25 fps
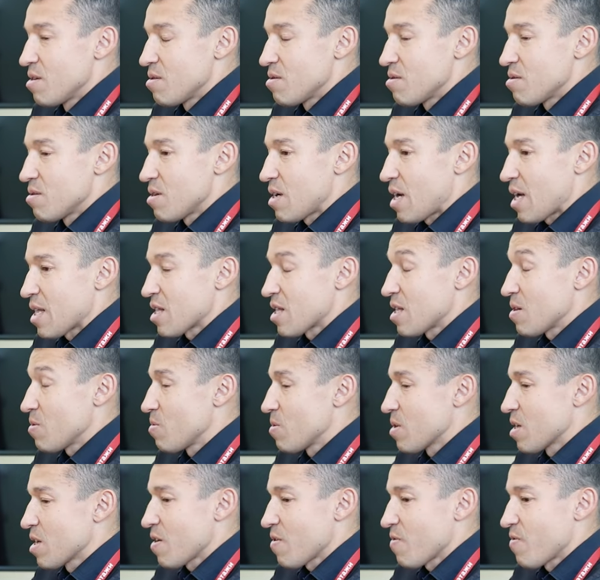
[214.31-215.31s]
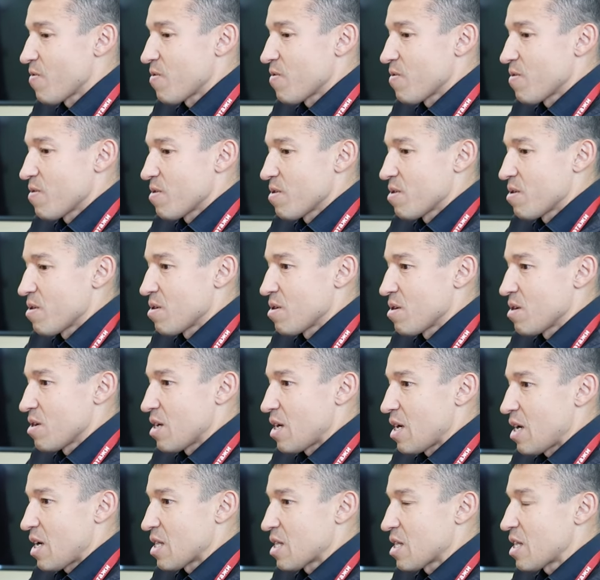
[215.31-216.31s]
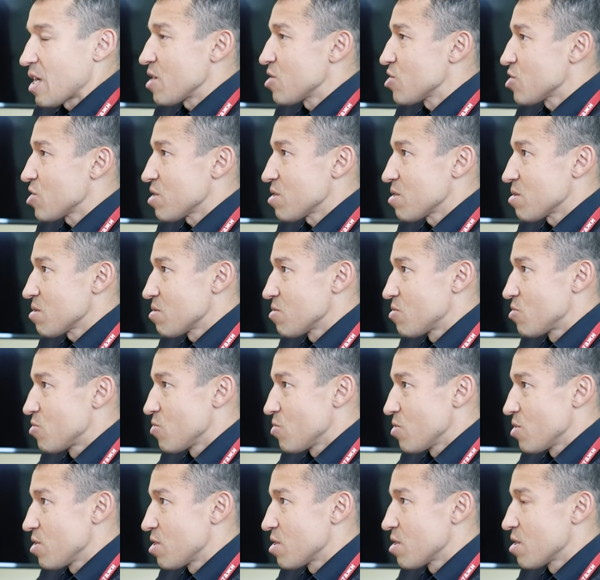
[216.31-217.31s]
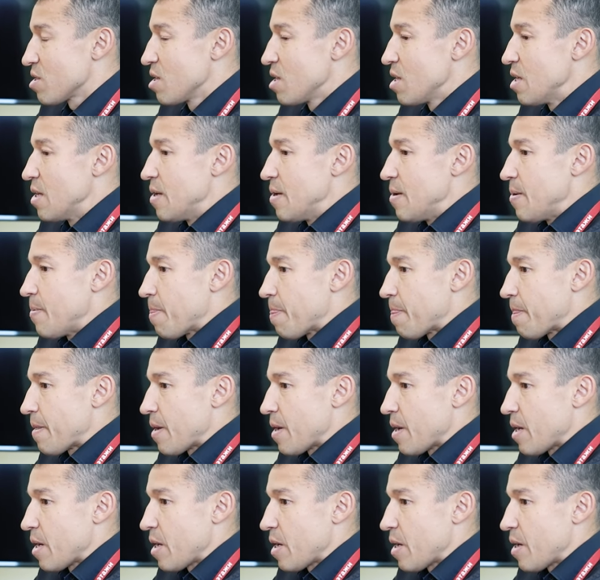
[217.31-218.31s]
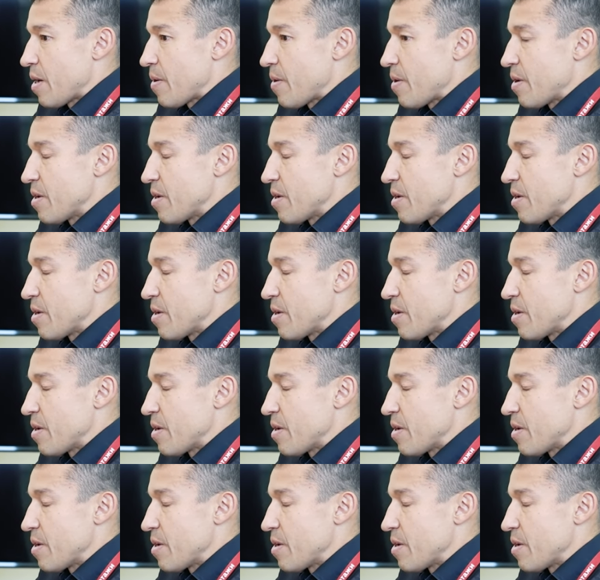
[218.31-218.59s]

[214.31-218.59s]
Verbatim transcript: Uh, at, we have uh, attention to it. Uh,